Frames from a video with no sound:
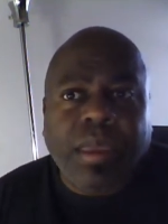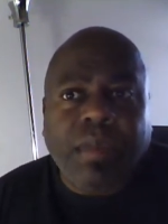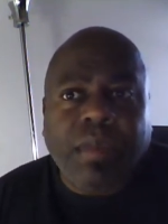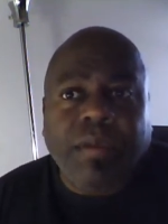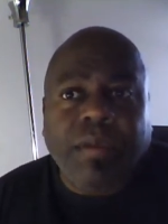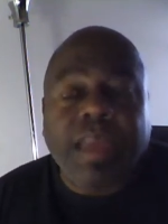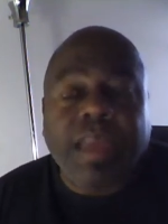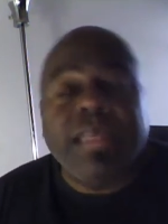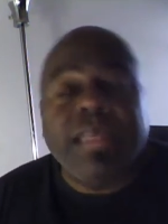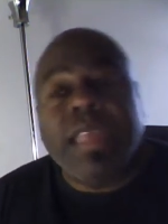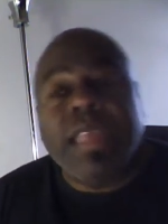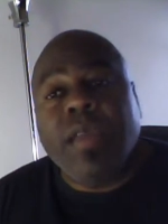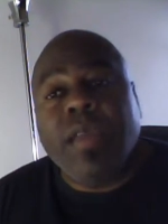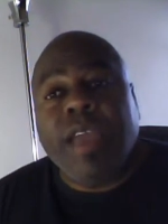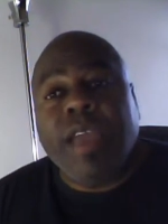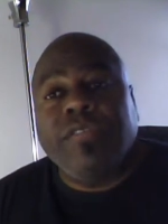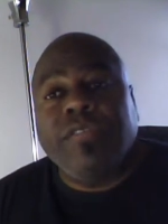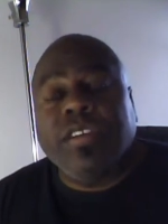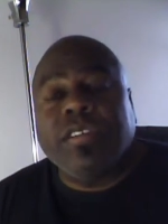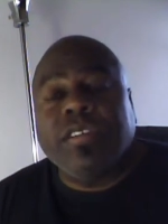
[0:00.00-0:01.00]
Right? Then you
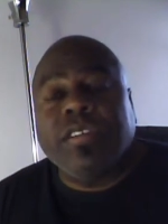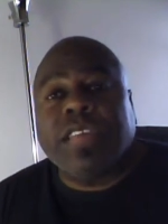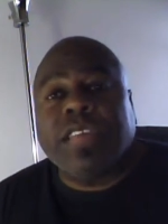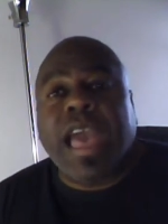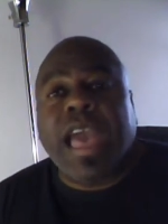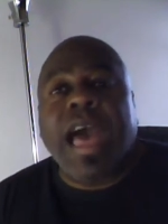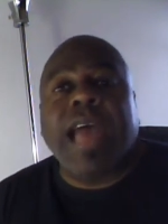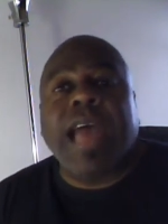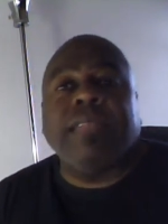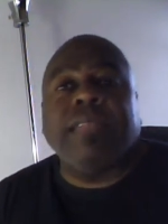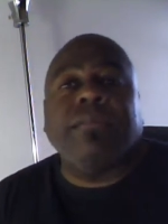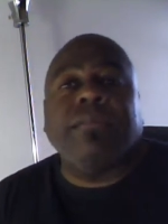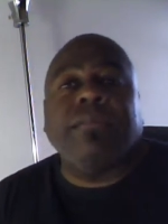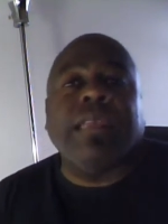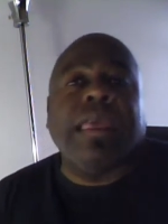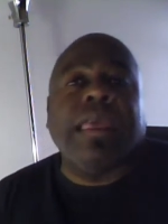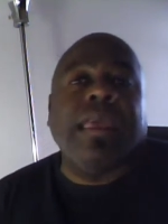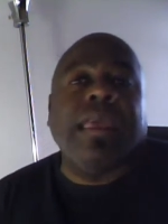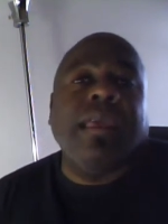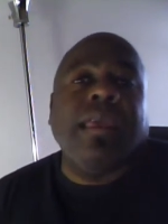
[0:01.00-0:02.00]
have Jill Scott,
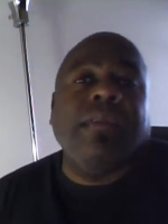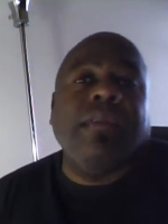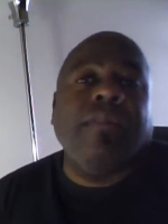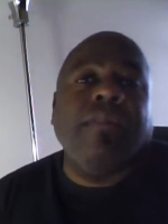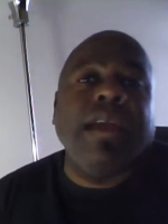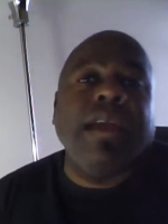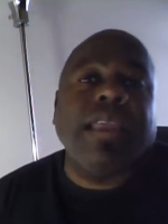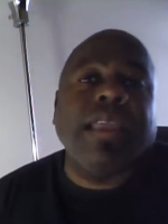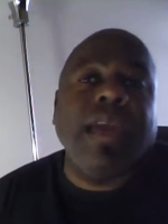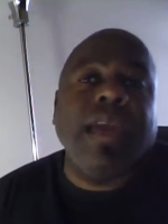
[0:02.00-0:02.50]
right,